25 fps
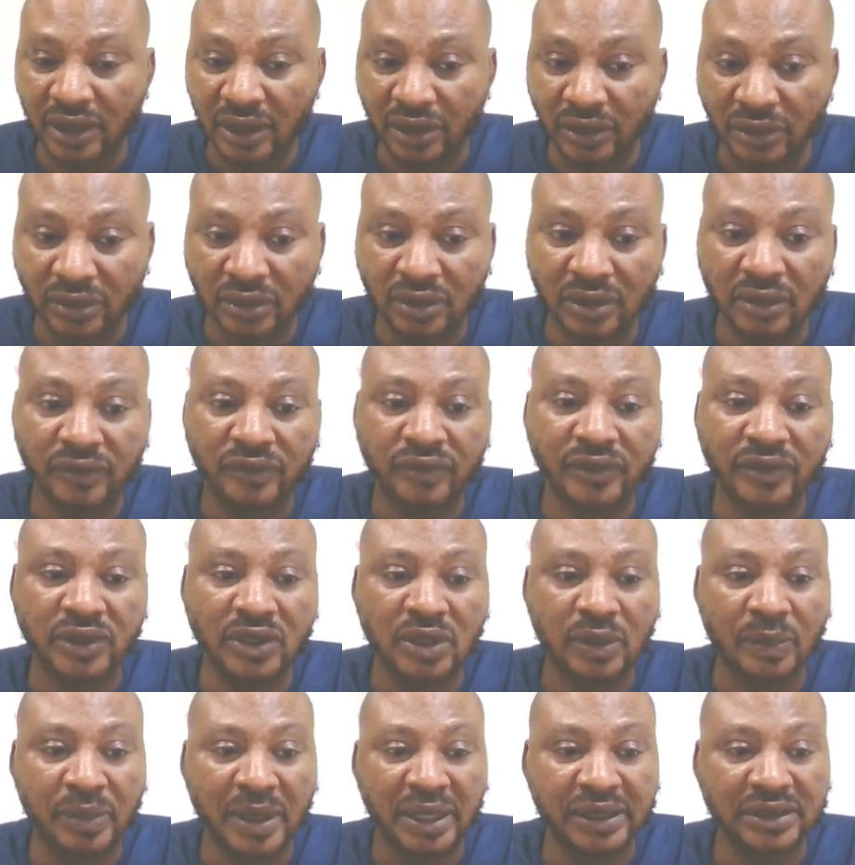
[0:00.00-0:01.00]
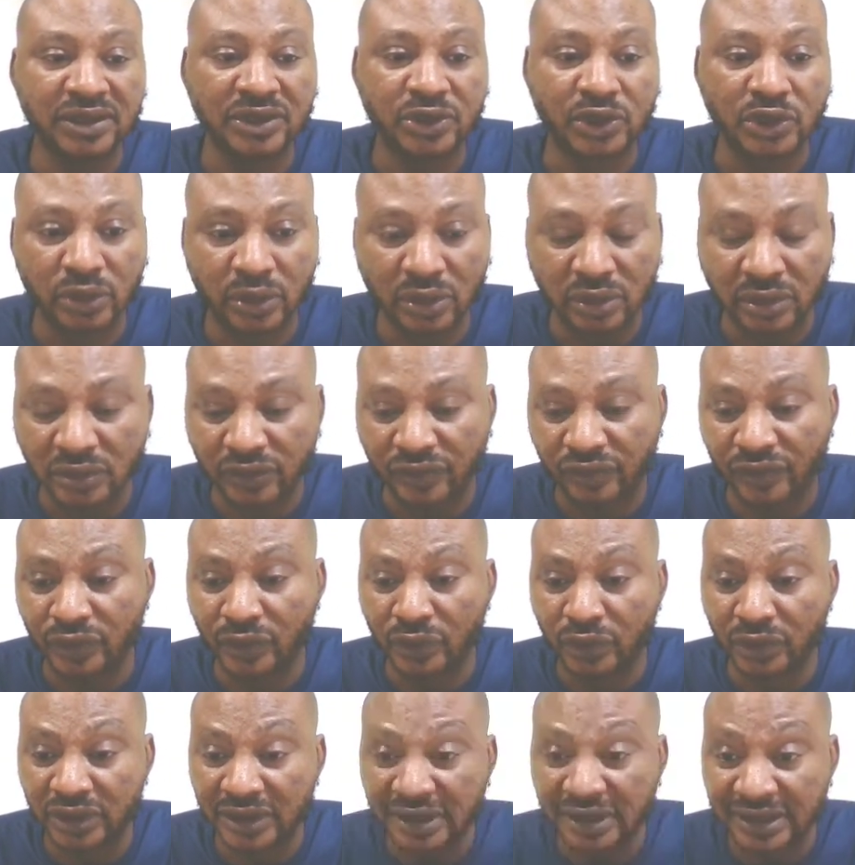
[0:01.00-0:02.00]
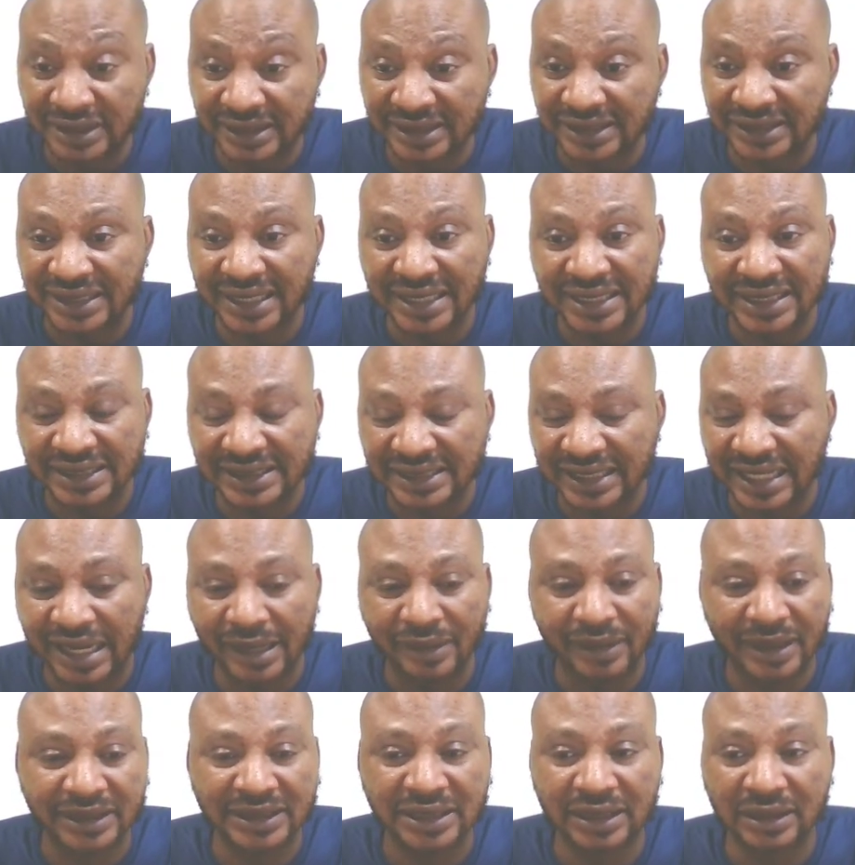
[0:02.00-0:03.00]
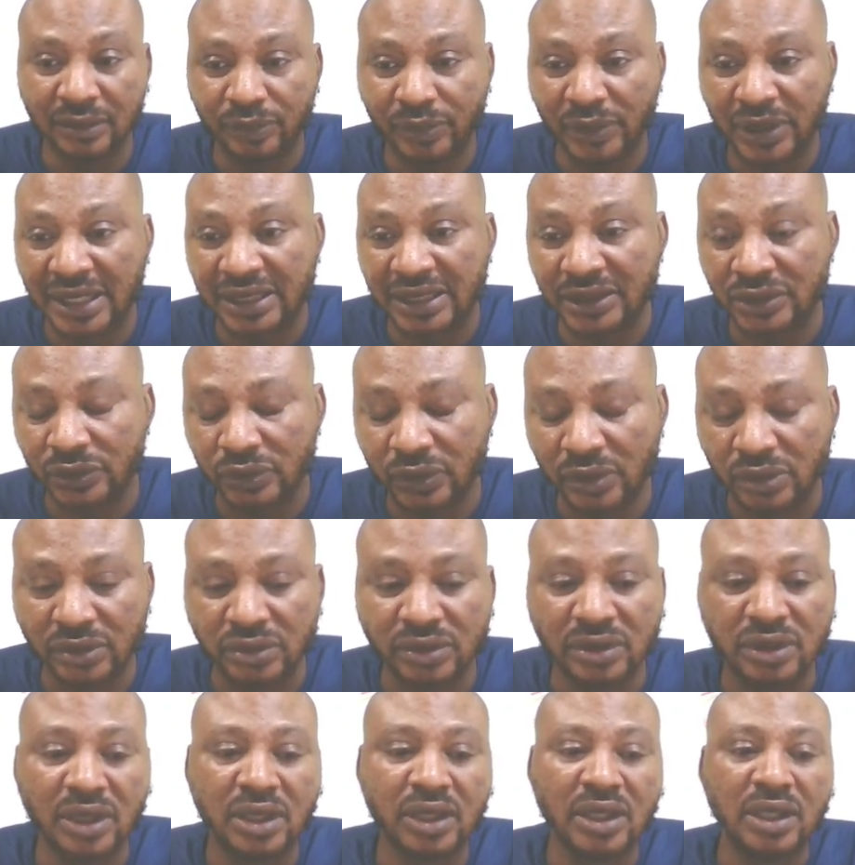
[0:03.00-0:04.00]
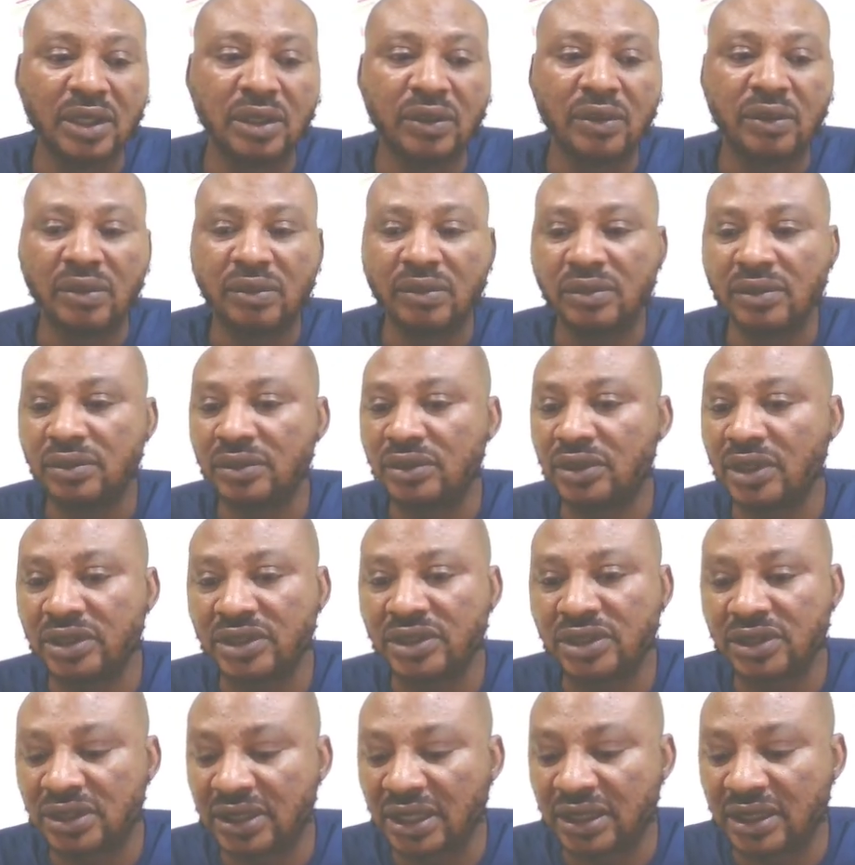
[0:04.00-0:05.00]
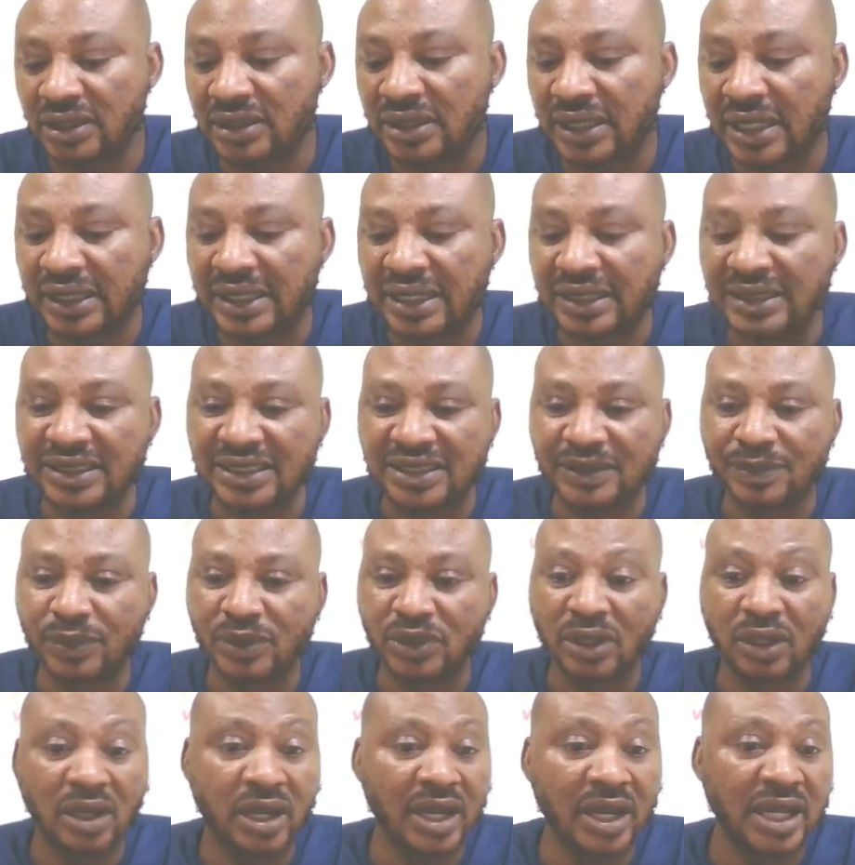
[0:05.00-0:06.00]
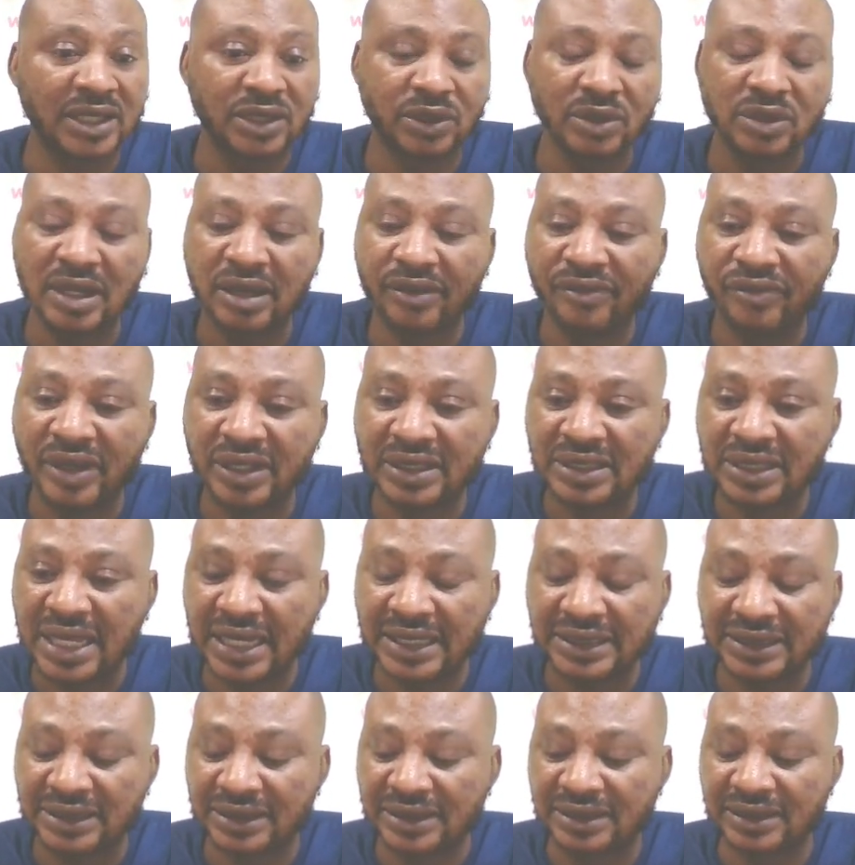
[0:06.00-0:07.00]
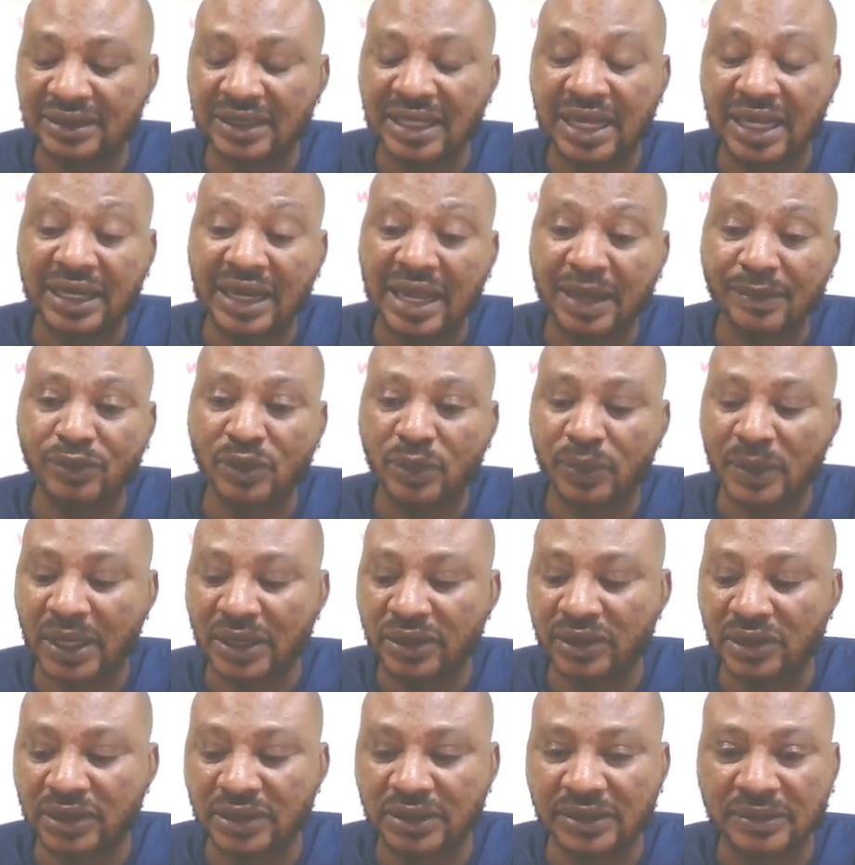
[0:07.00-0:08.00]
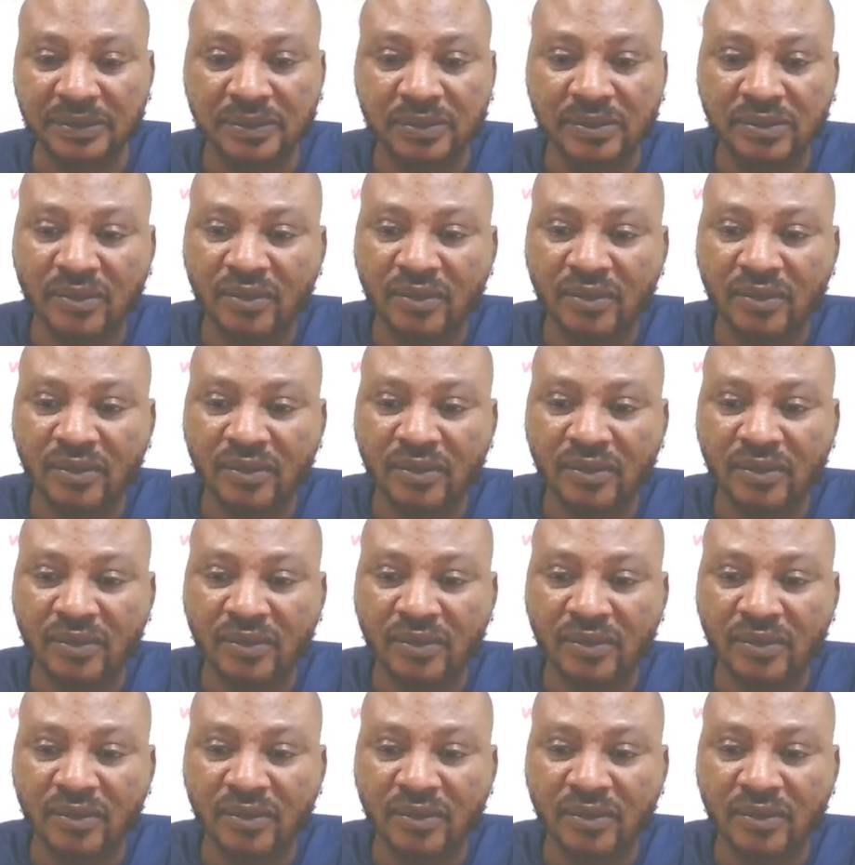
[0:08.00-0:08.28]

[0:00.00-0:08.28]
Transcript: if your battery is swollen, if you noticed it anytime at any point it's swollen, just take it out and dispose it, or else it's going to affect that laptop you're using.